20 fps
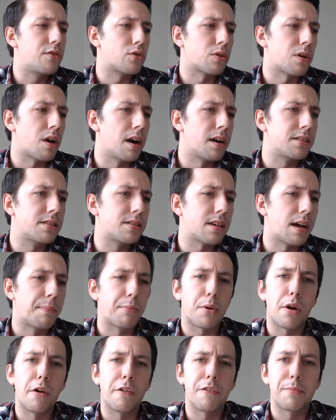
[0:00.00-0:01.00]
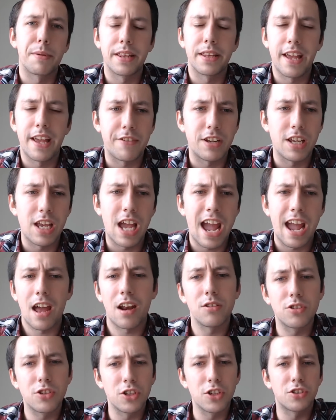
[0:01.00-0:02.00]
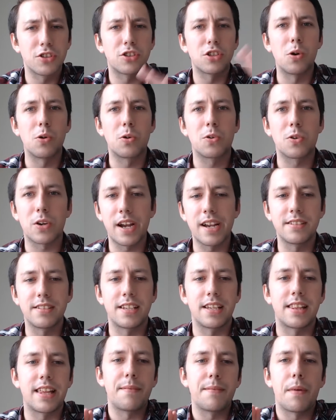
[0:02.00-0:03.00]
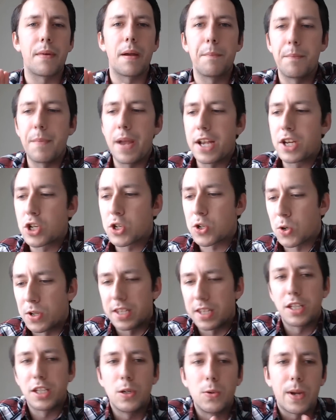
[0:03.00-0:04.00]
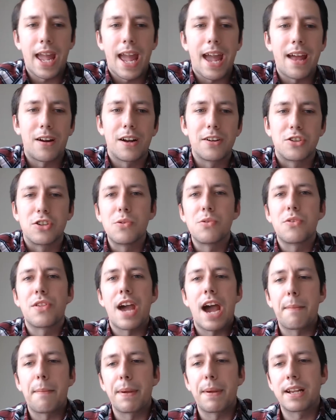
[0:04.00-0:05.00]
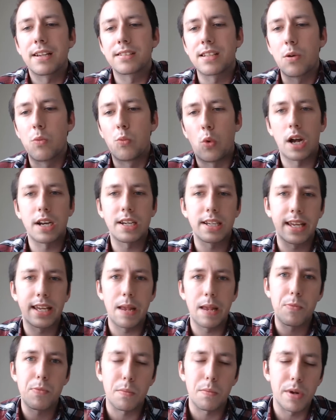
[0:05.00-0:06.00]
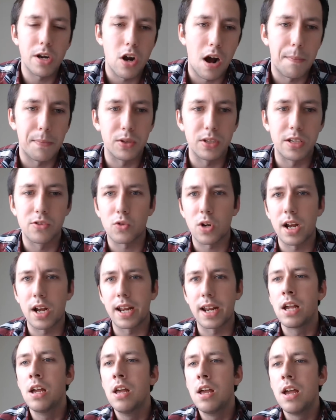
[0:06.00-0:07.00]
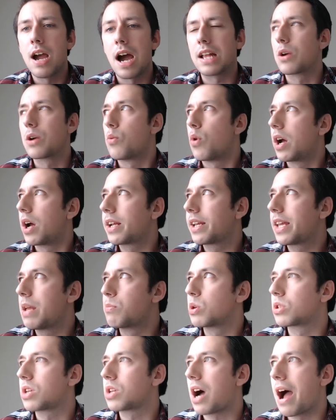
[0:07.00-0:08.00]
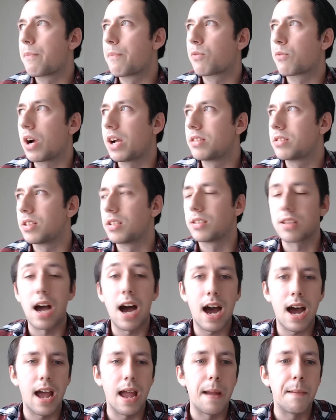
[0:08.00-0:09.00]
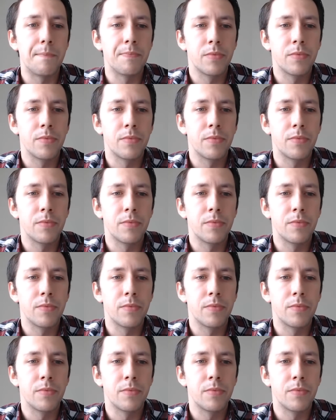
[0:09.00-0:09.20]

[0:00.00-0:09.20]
drugs approved by the FDA. And it's just so crazy. They make sure that you cannot do that because they want to keep their monopolies running and they want to keep those high prices high.